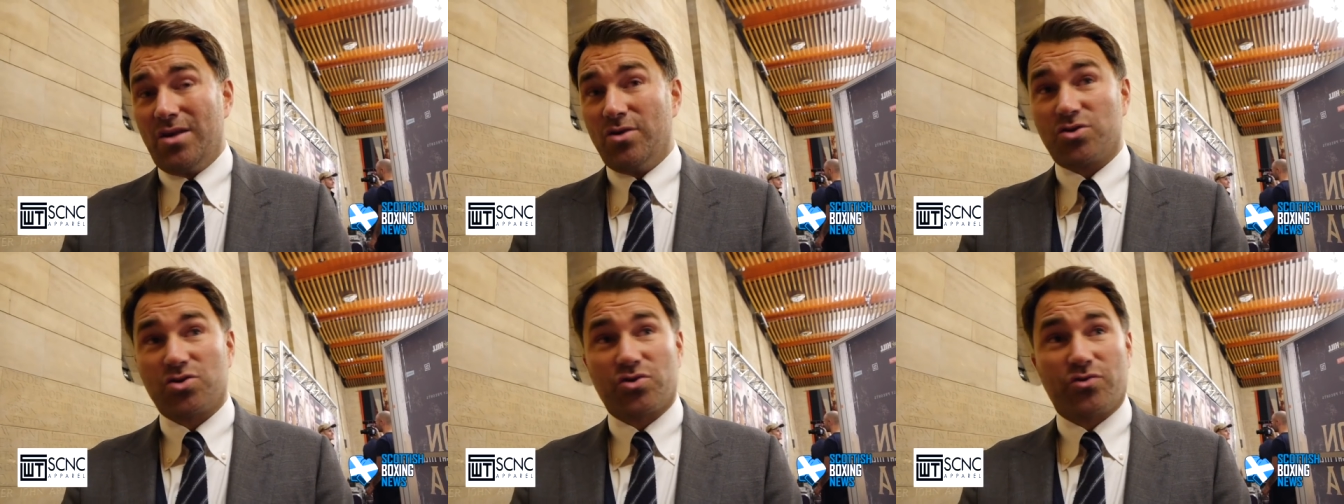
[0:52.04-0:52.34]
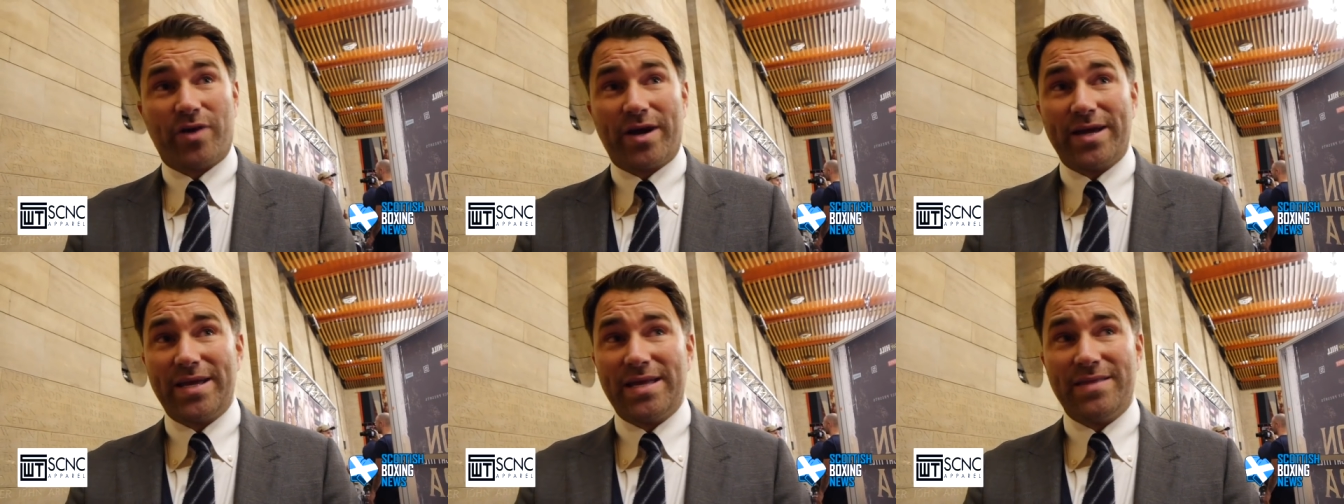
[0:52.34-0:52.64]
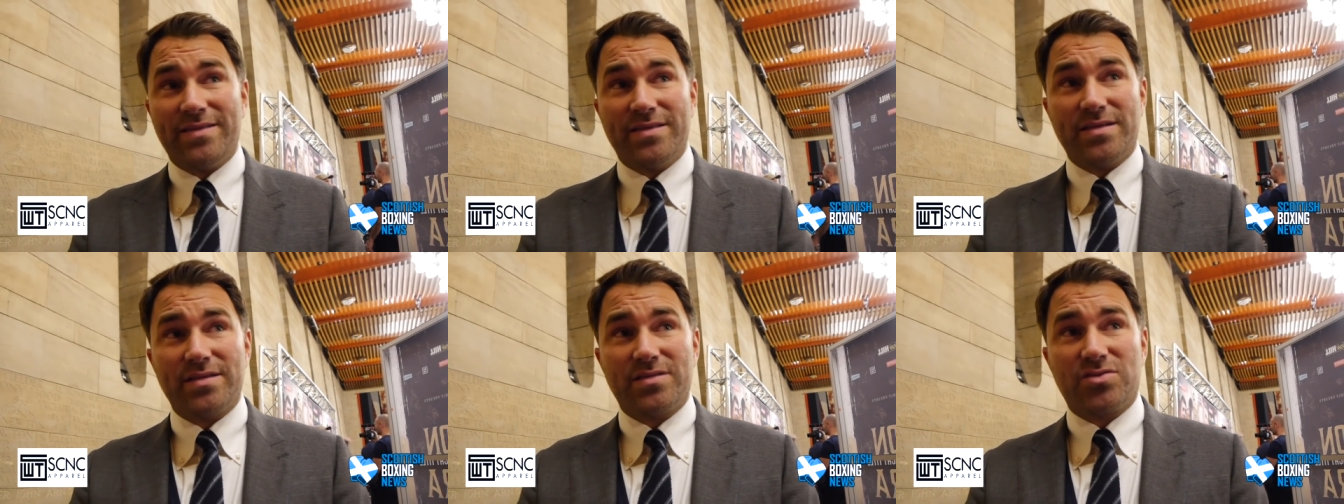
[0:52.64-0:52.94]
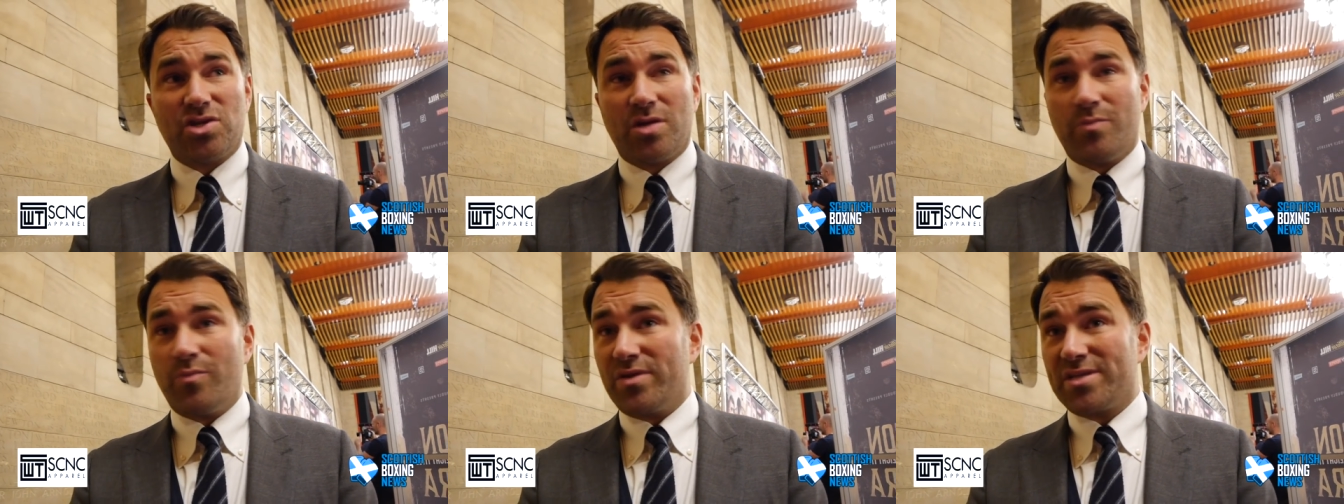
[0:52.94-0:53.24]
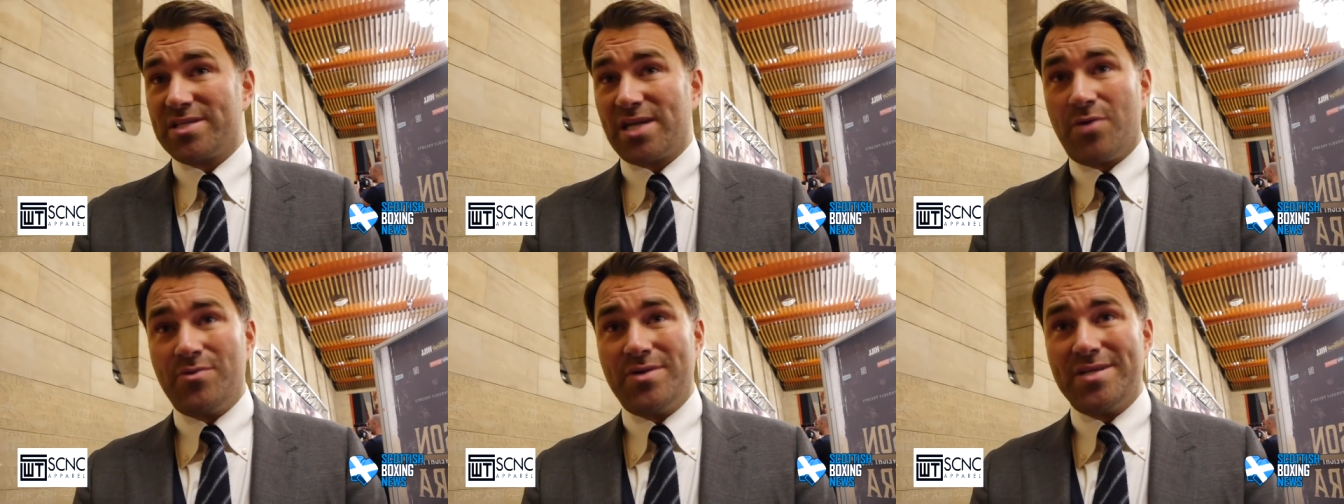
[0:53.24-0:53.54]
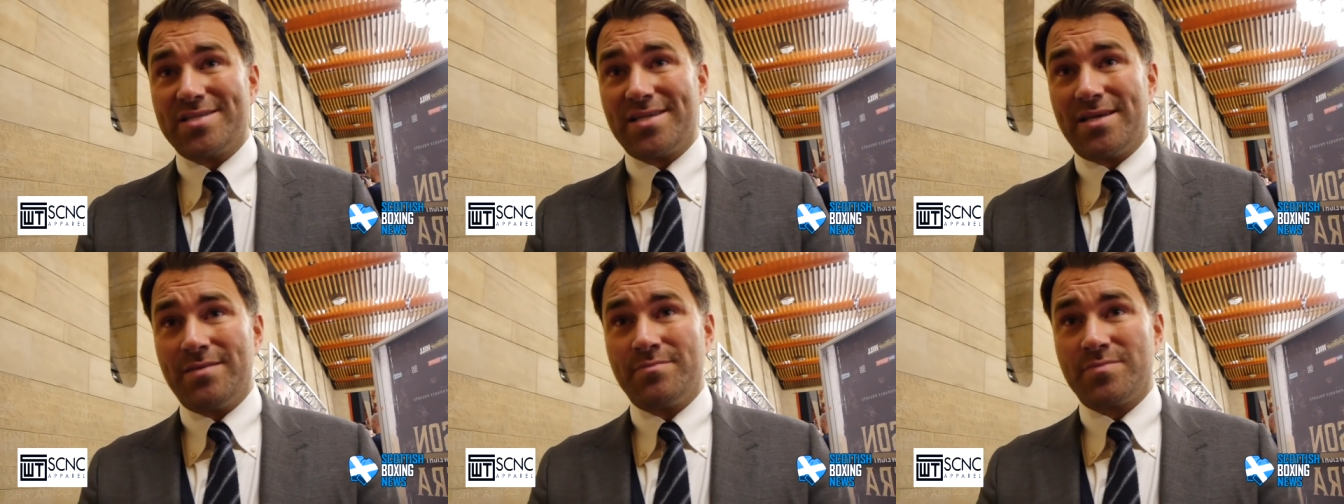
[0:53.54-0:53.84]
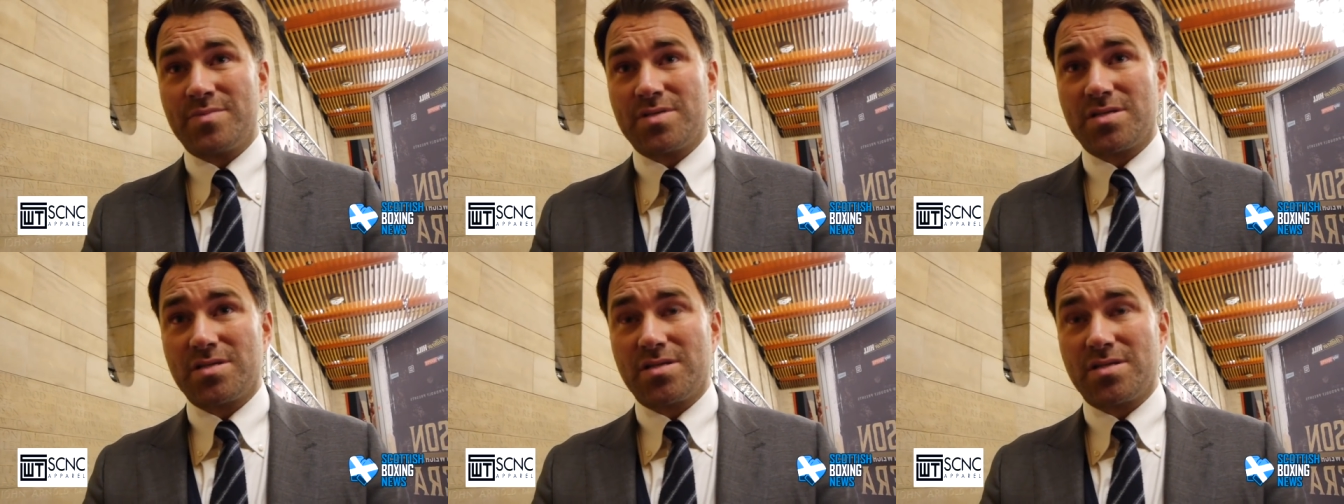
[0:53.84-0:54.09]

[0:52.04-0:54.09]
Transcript: Looks great in the gym with Tony Sims.